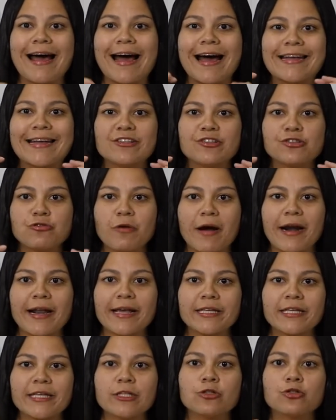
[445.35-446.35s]
a
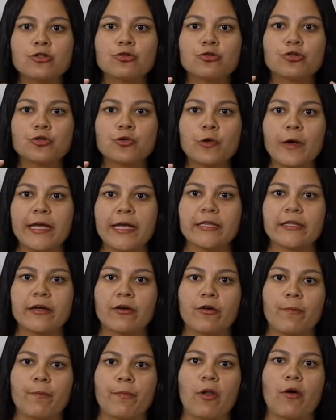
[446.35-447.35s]
strategy to train
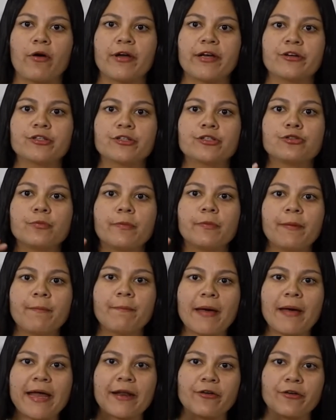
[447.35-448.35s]
their employers to be
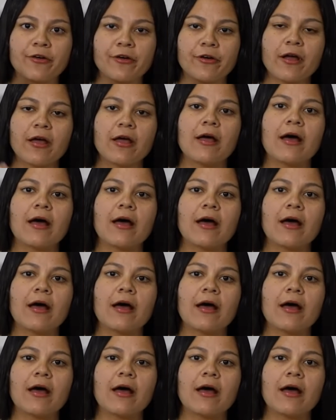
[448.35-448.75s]
better